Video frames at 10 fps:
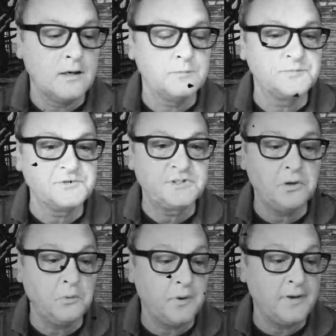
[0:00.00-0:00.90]

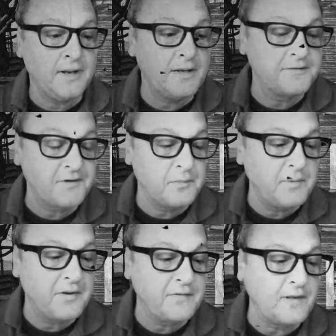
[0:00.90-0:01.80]
So again, it's going to
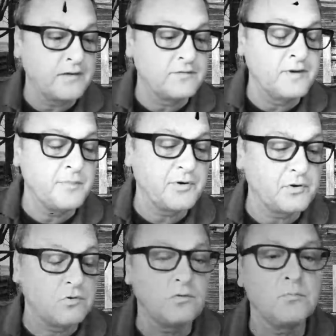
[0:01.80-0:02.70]
make the
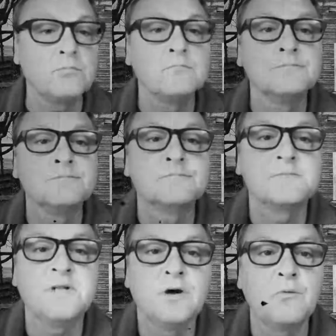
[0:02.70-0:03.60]
typical,
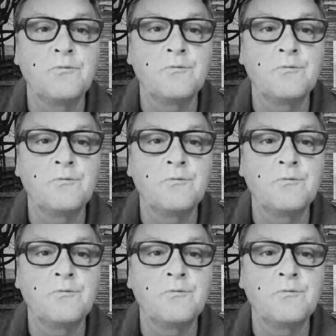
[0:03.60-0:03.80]
you know,